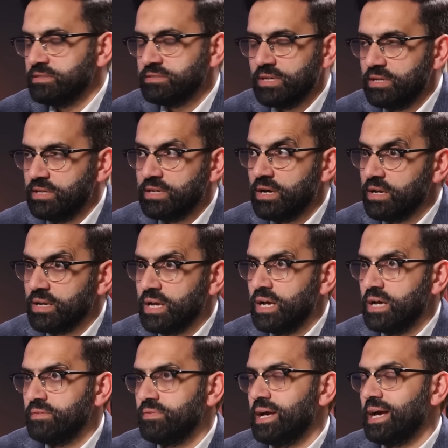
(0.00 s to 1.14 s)
and certainly can't
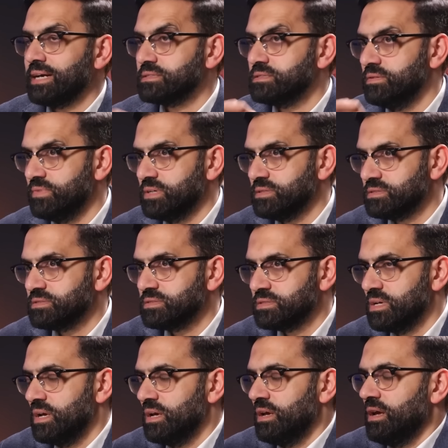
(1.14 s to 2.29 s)
have activists
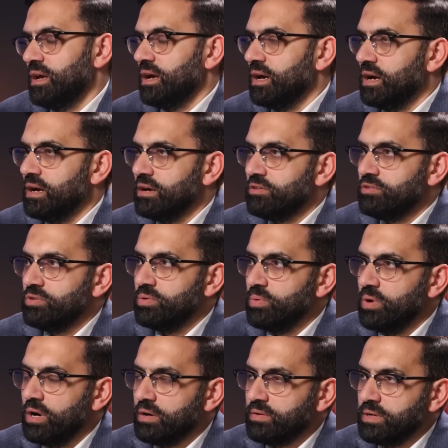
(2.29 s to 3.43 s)
uh,
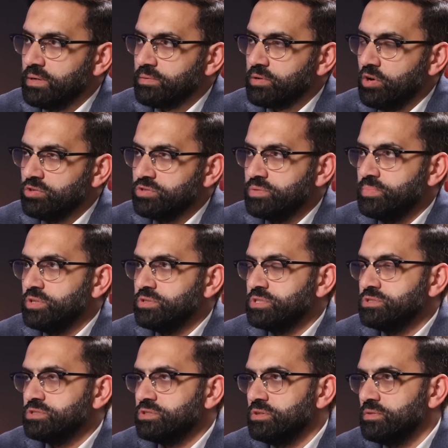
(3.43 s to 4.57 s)
who are uh,
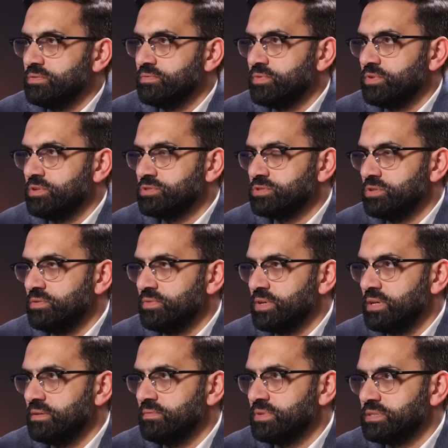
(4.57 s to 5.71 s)
contributing to the to
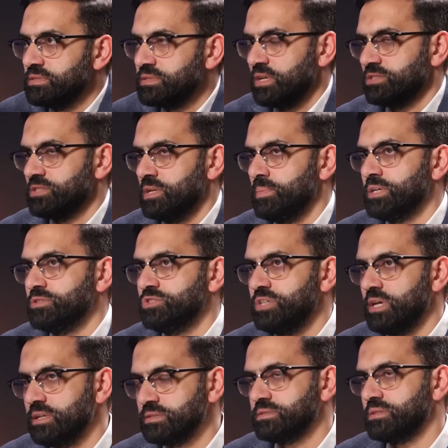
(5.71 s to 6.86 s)
the, the discussion about
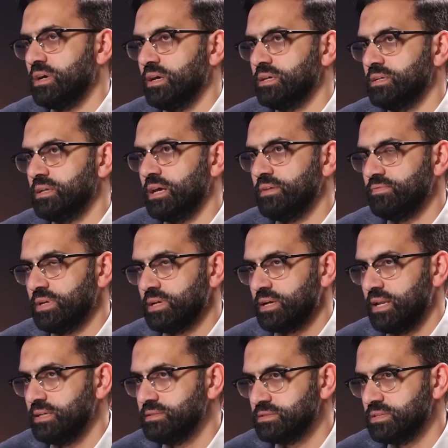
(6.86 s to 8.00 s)
genocide and ethnic
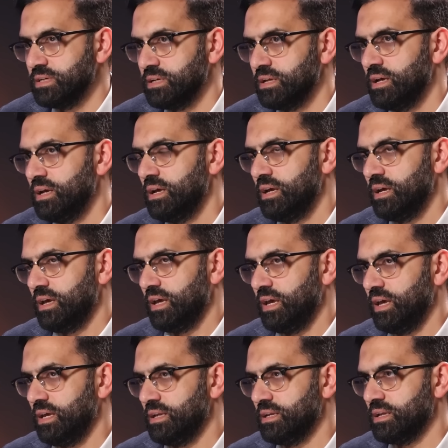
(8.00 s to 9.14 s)
cleansing
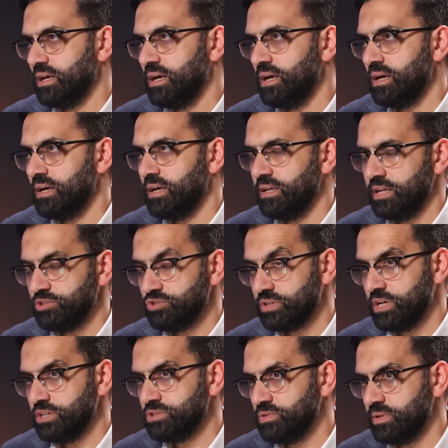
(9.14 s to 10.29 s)
in uh, in
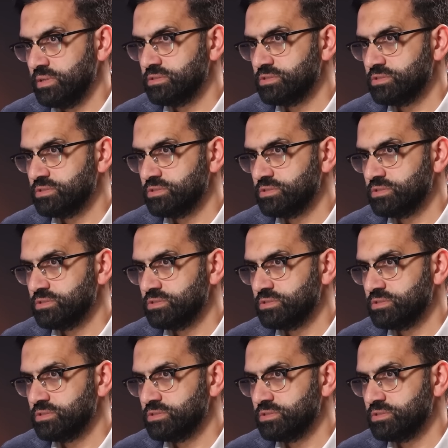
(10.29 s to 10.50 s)
educational